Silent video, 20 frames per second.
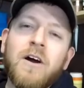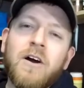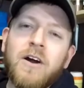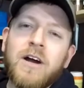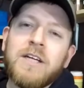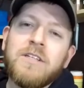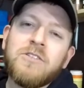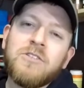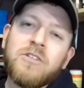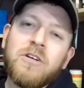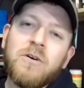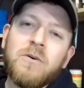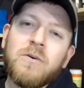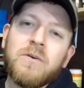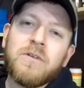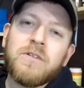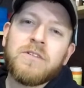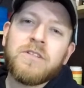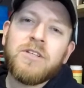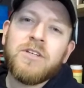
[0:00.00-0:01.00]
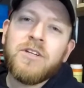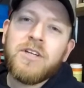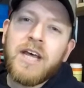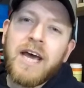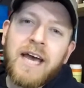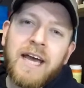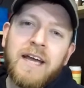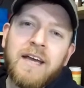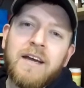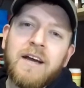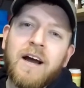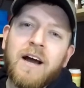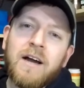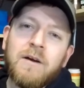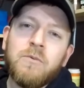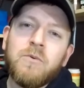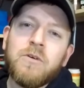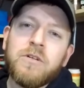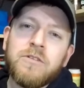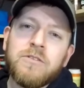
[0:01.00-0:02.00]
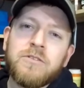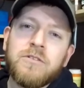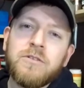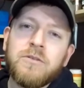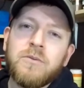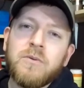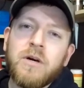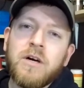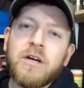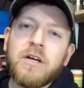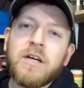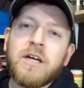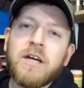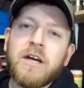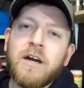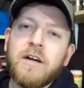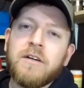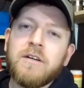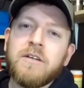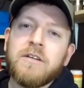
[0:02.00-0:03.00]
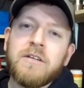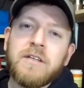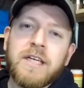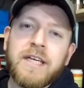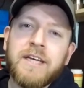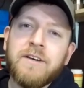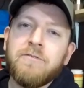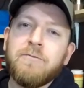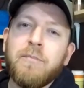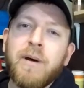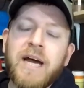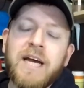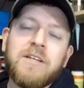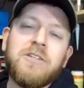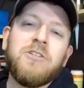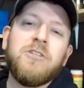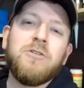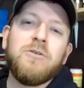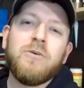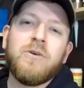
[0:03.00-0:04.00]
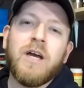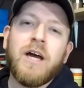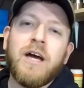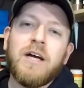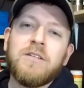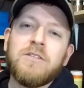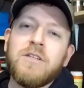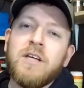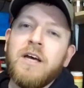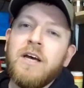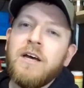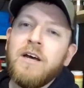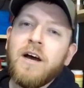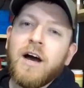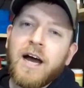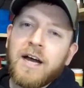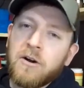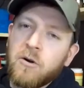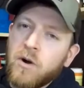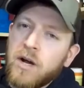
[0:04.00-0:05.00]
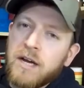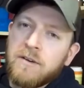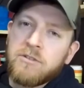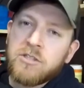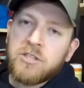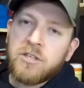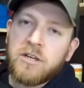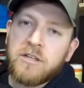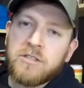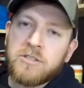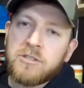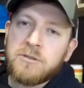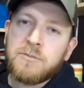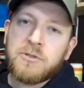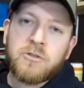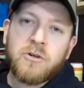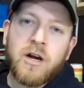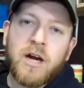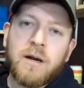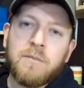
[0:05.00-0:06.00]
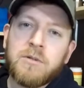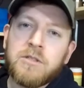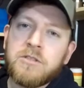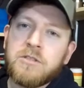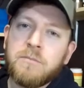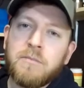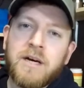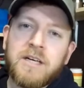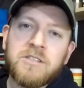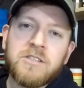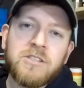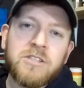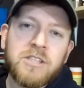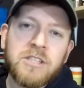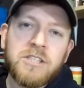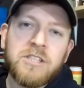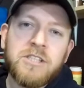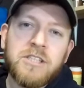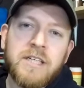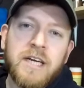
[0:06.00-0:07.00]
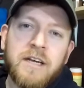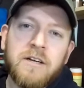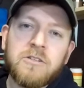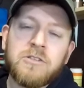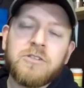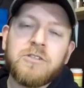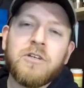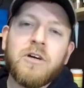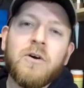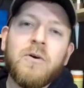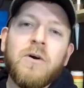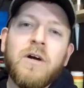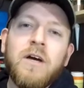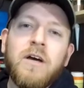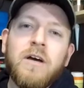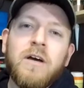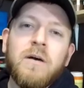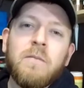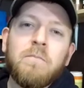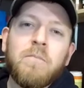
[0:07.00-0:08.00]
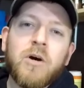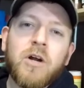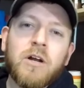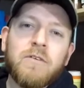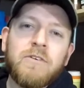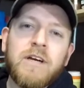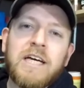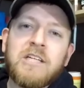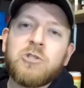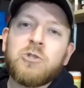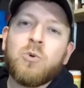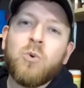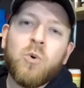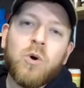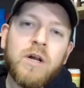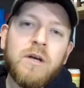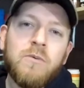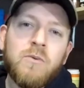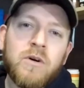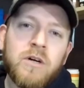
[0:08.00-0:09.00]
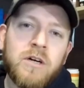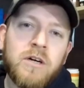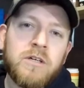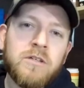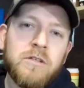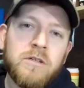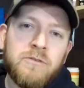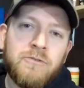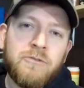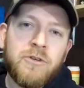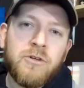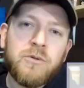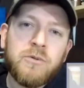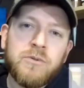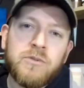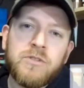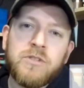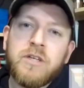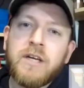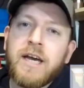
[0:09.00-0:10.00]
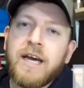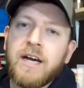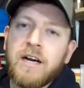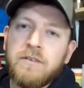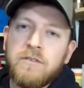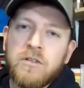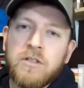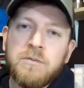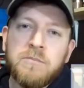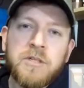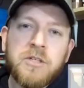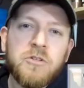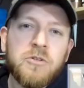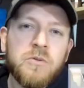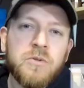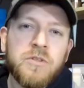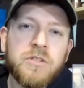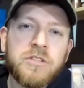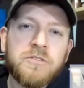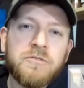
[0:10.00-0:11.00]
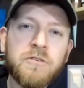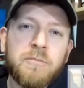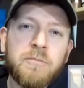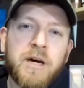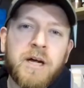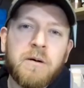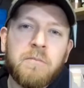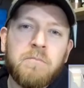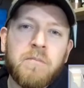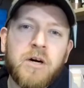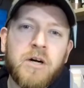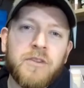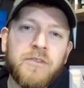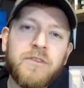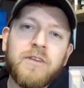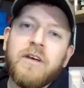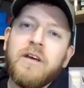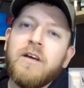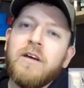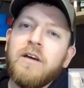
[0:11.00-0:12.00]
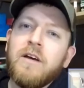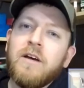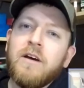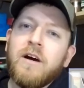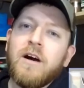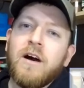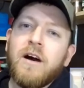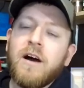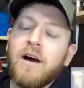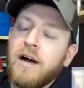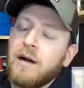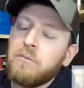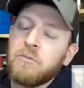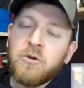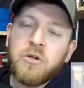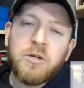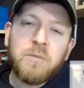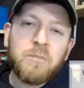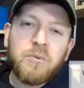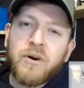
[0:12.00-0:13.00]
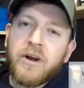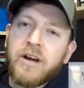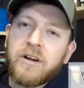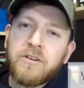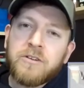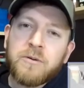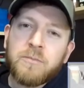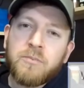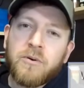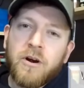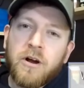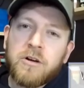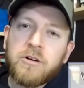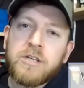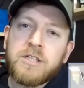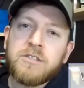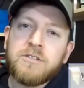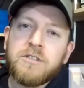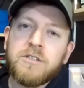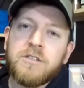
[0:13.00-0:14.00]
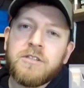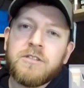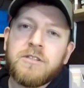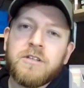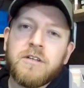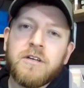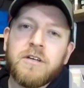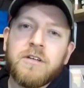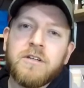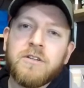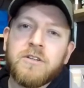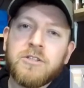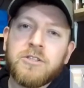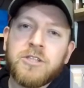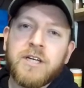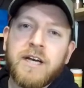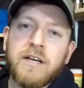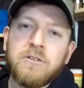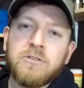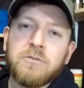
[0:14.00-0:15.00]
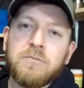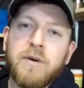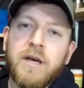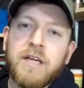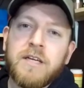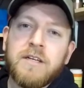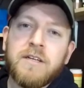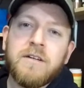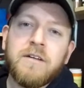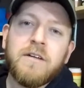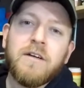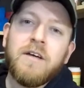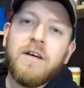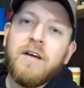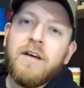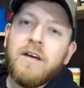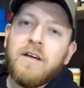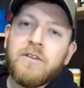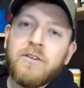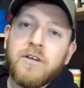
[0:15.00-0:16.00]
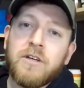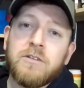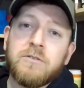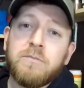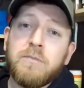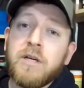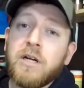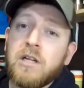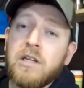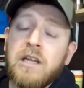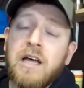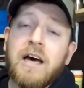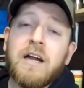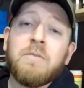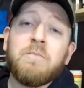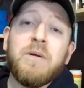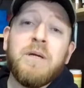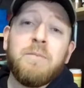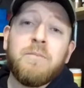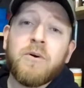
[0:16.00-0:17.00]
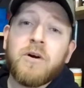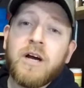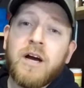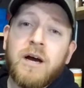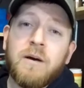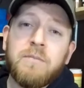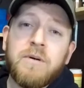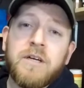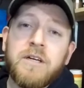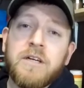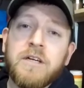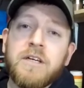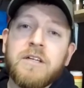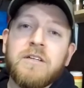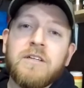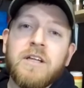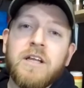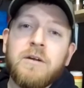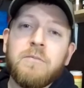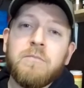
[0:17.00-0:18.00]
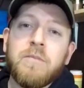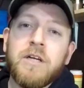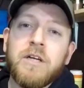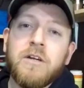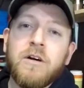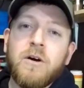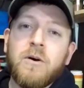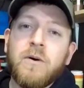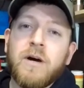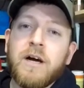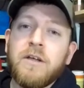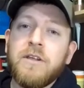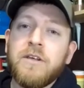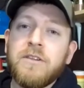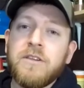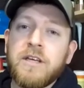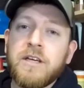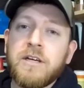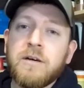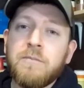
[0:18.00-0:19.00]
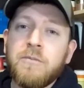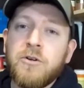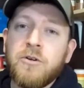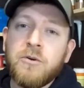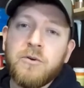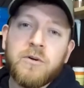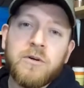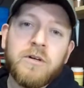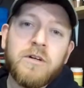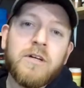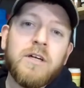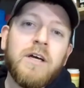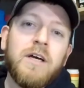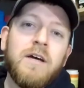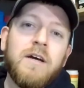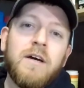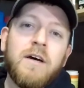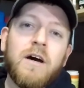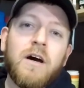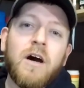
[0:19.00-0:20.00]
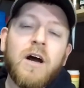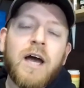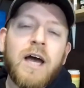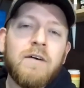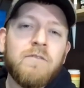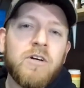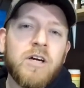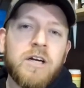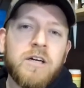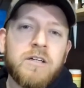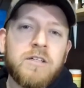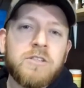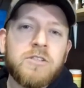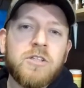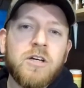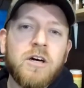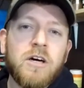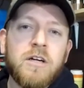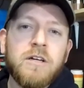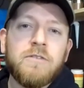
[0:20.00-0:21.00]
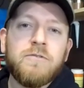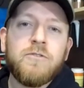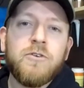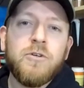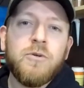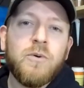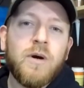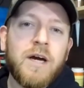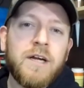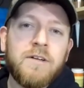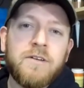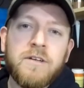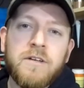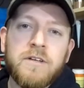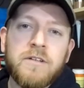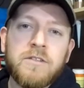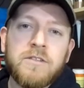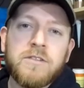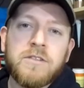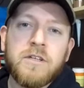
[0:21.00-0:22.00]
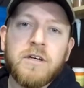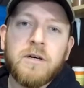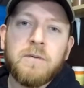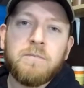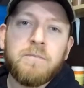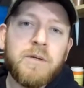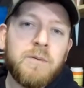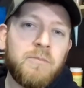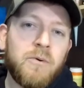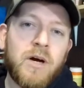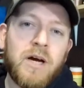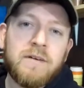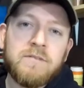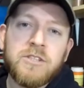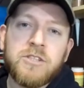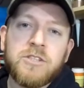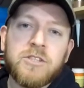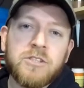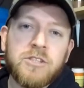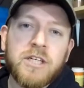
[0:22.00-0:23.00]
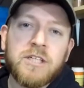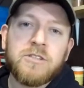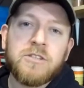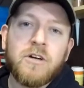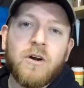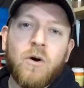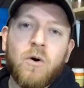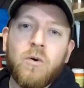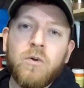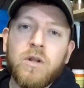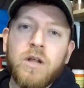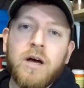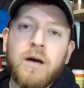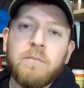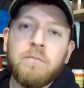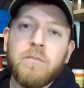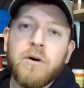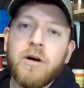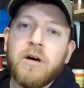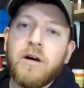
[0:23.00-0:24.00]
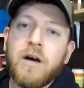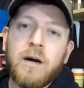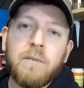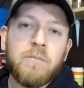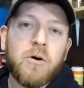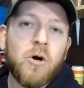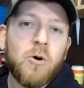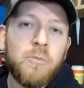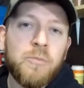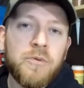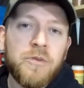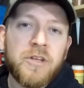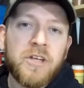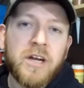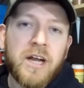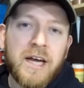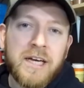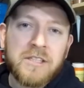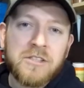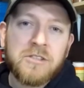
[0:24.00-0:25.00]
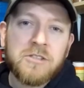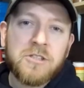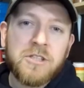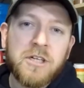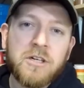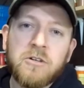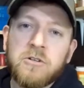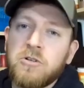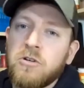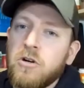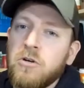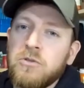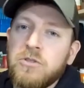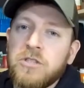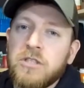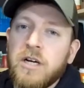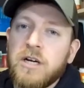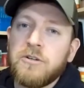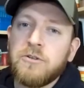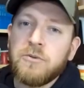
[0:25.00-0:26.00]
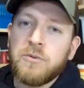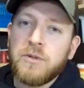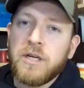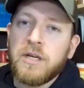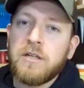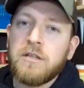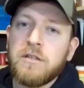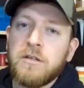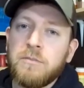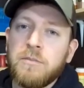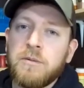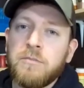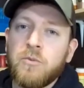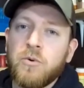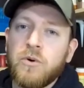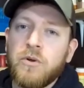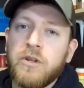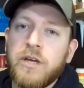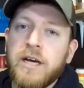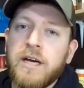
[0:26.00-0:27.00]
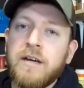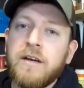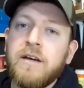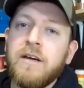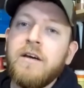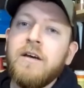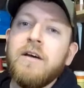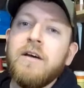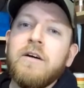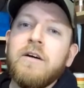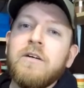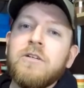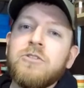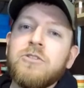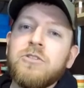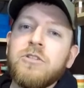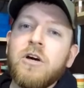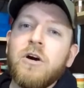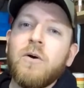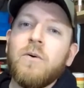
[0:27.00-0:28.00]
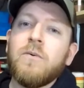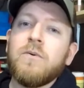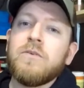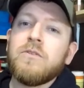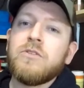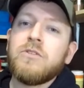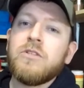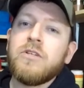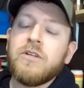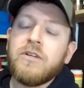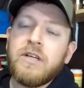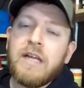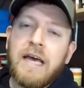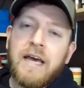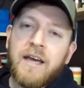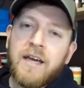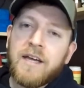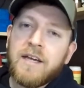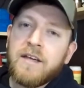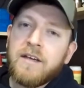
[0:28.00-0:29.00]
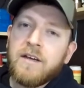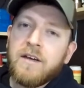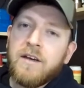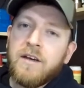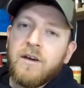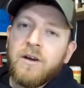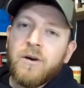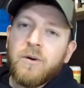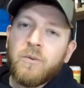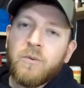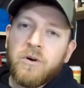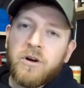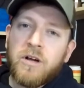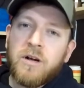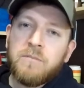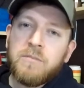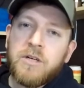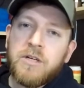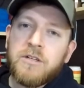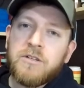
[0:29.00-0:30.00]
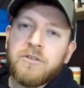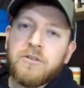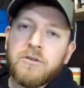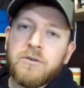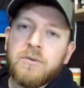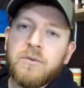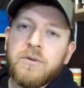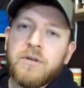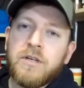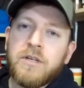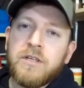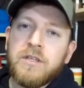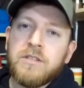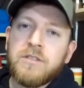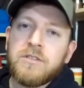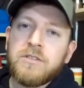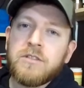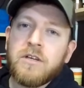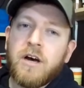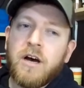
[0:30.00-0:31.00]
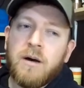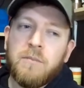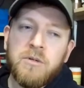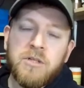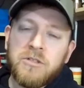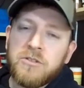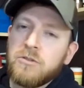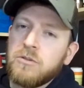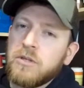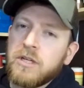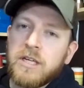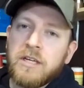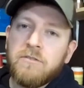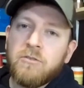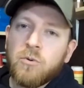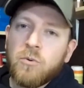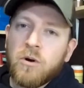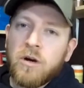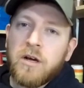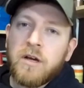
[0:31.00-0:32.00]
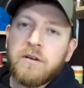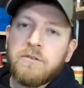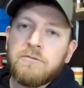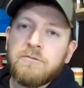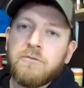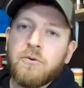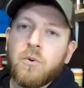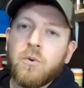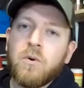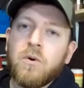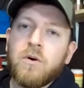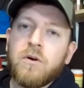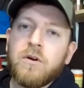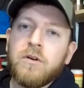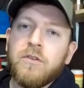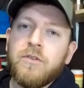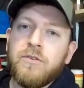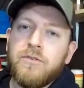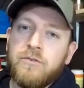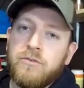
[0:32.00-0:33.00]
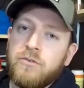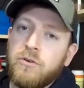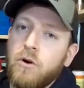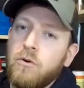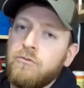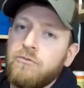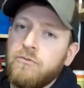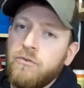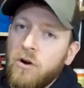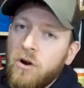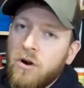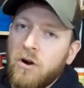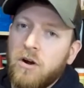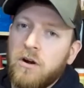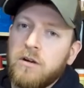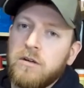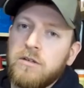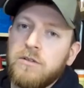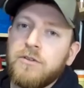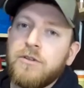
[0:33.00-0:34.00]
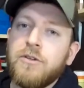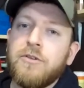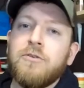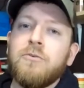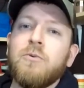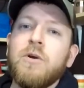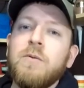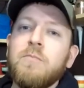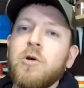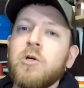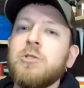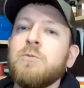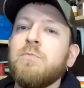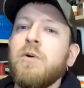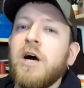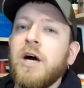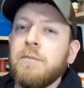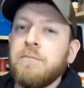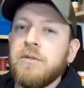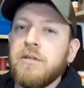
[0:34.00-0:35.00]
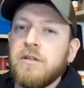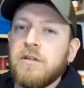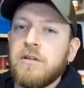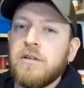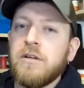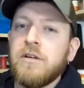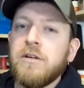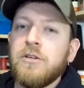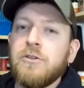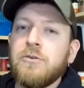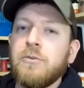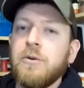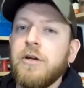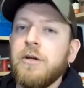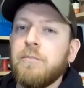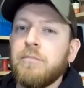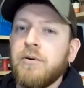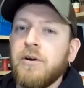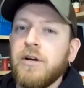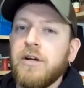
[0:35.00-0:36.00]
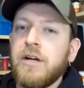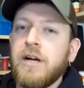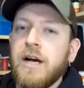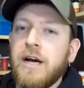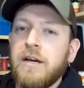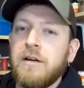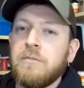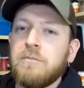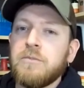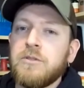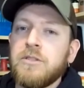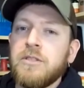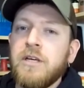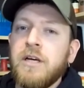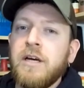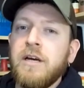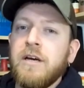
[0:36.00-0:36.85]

Alright, so today I wanted to uh, kind of give back to you guys. I don't have a ton of subscribers, about sixty-eight or so, but I've got twenty-one hundred views, and I've only been doing this for about a month. Uh, I'm really proud of the progress that uh, the channel's making. There's been a lot of people commenting and letting me know how they think I'm doing. Uh, I haven't gotten a ton of new ideas. Uh, people haven't suggested a whole lot, but I'm hoping that as the channel grows that I do get a little bit more of that. So today, what I'm going to do is I'm going to do a giveaway for, so far, the three most popular three D printed items.